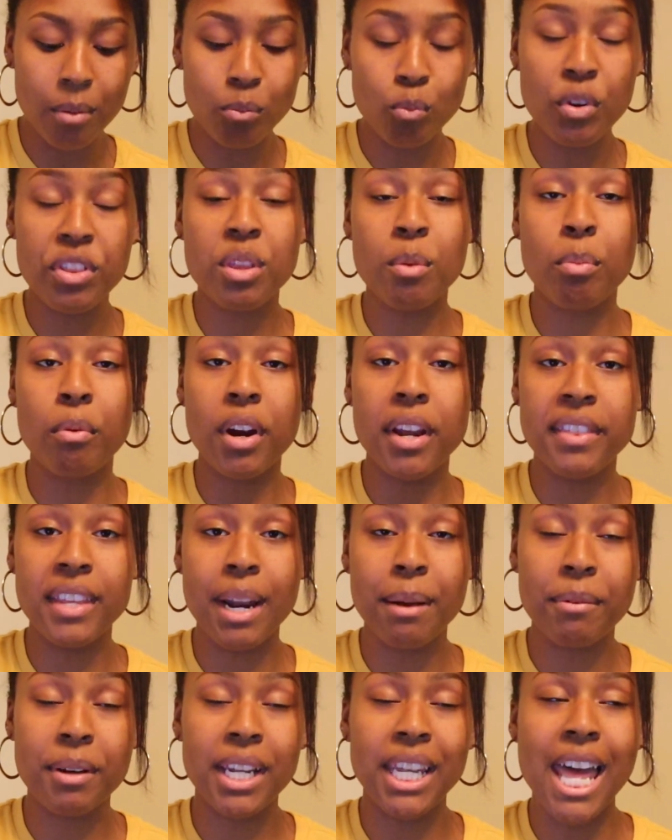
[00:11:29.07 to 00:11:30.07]
with the brand
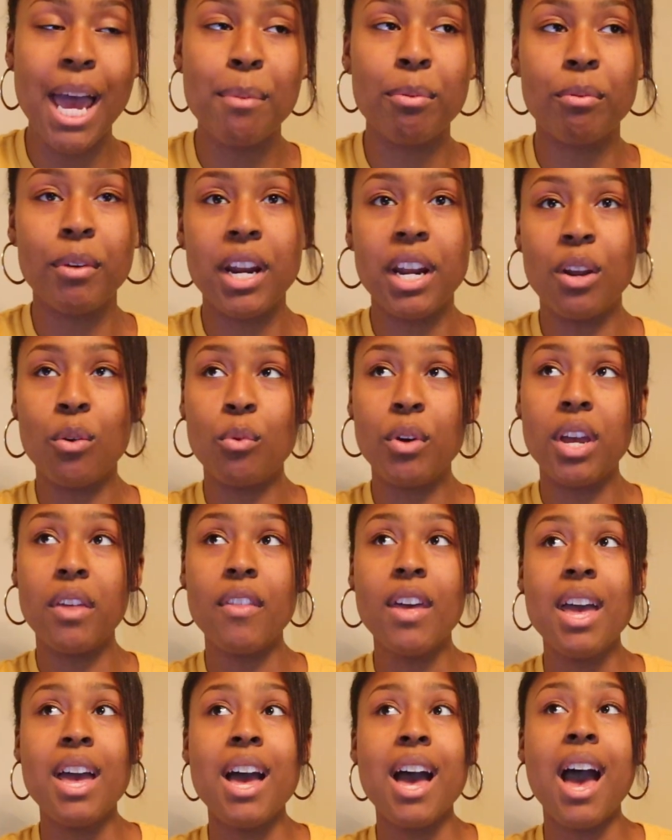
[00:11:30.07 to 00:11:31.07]
that I'm collaborating
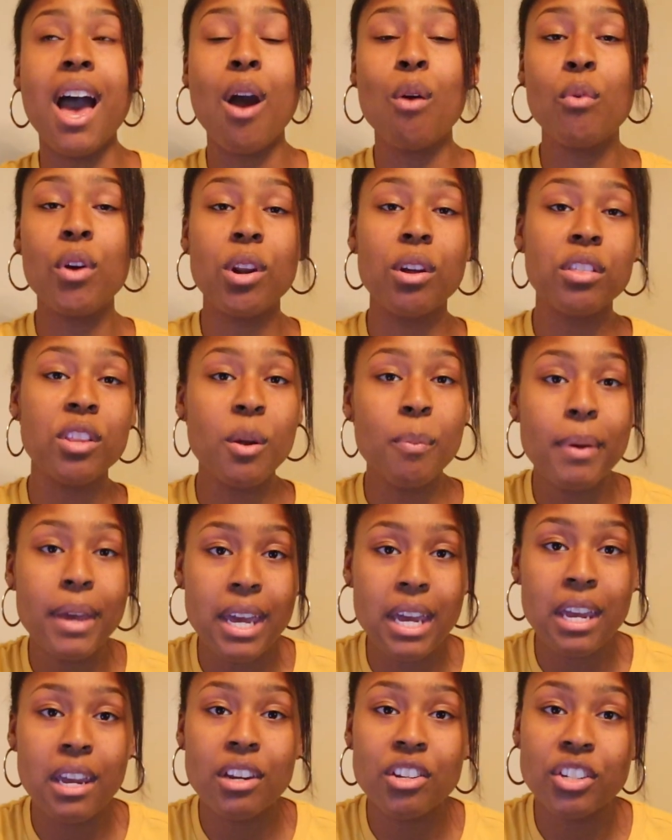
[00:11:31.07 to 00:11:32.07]
with, I went on their
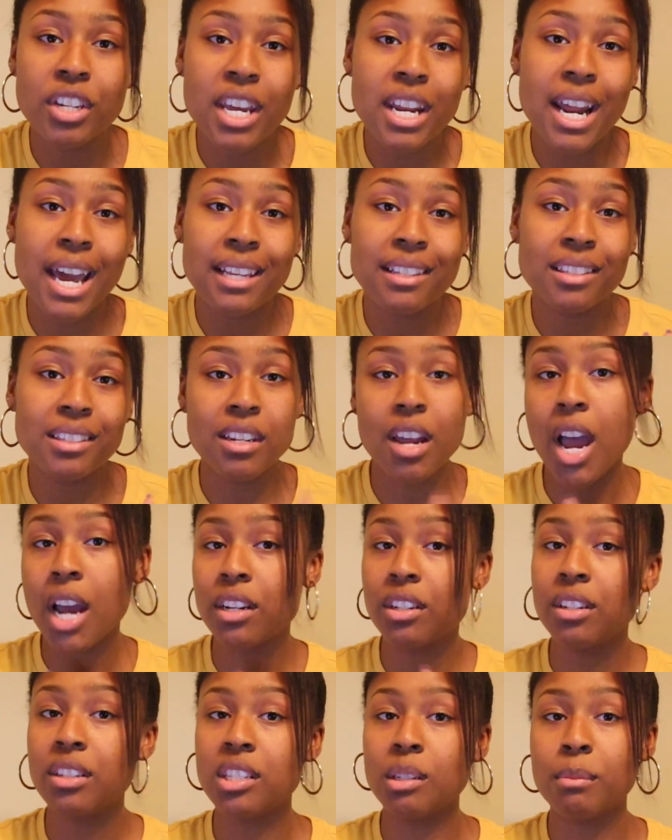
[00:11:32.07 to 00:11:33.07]
page and I
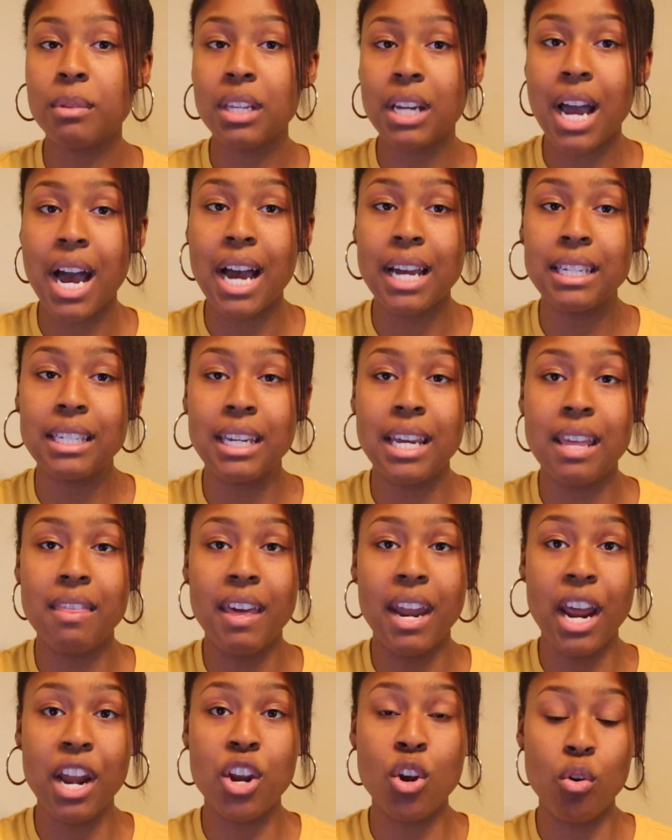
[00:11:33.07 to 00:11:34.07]
stocked some of the
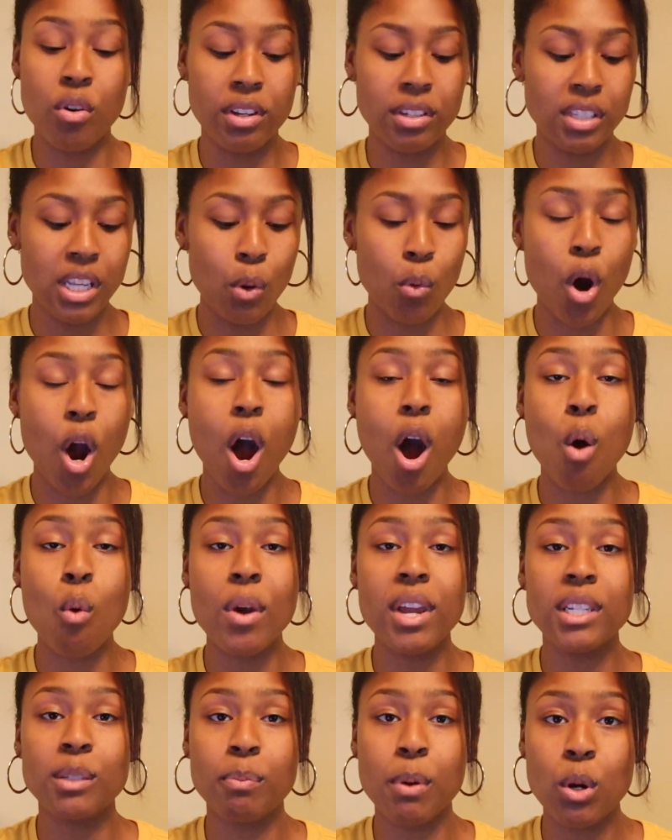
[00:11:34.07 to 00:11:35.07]
content that I noticed they were
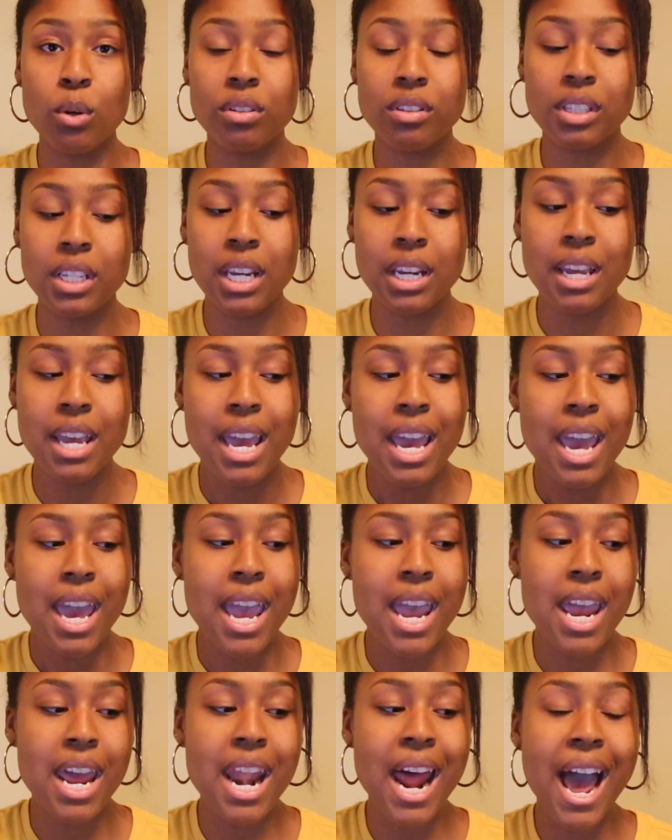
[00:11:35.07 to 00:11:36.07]
always posting,
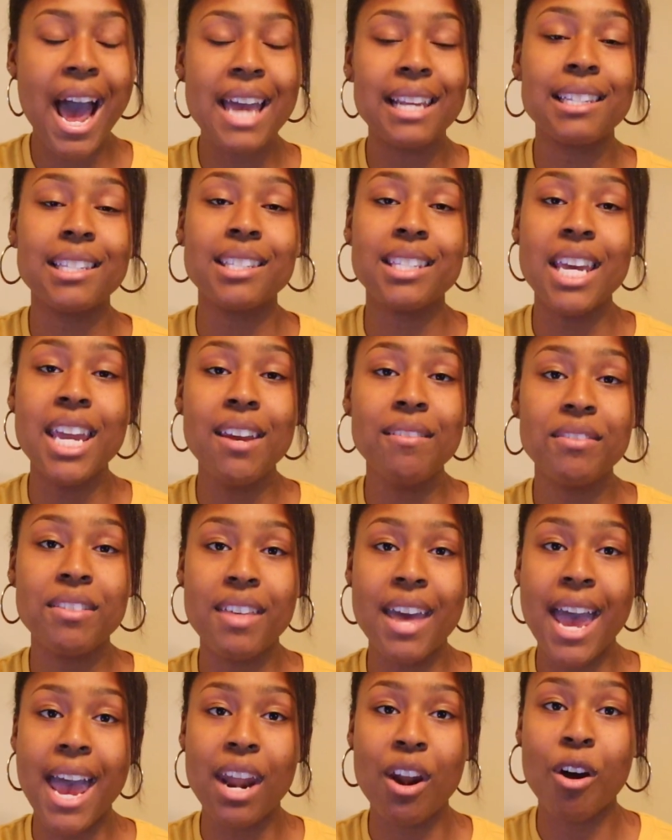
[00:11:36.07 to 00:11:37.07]
and I
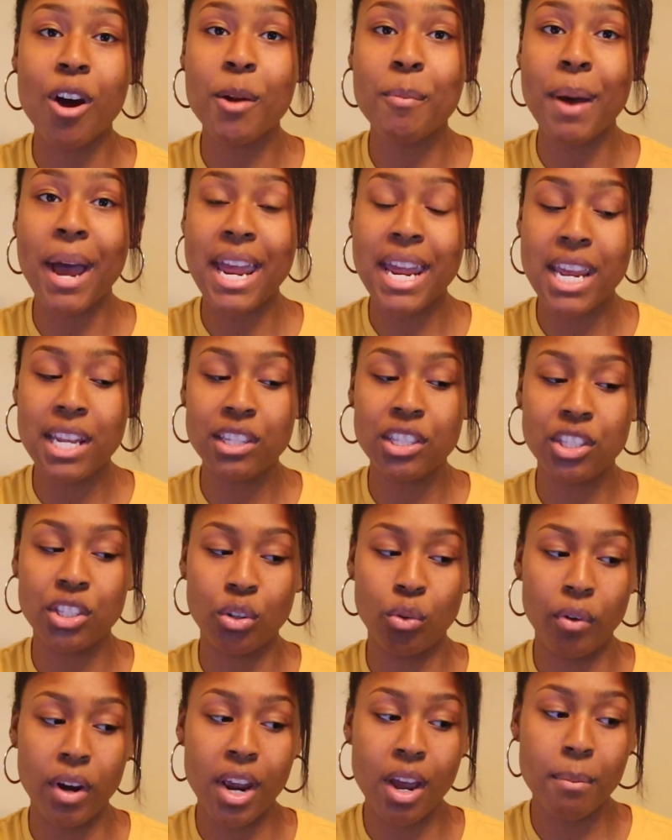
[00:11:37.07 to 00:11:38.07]
saved that on my
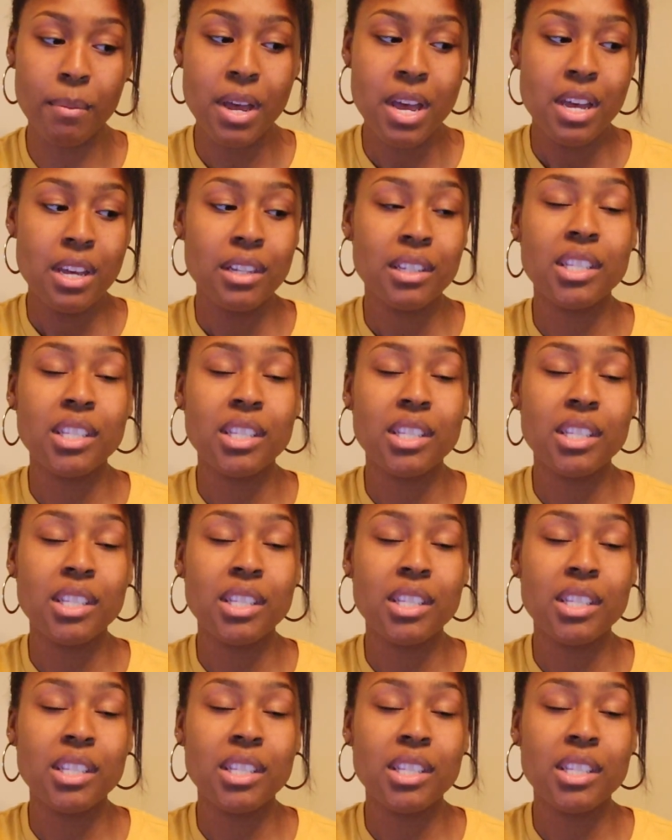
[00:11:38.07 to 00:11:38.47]
Instagram.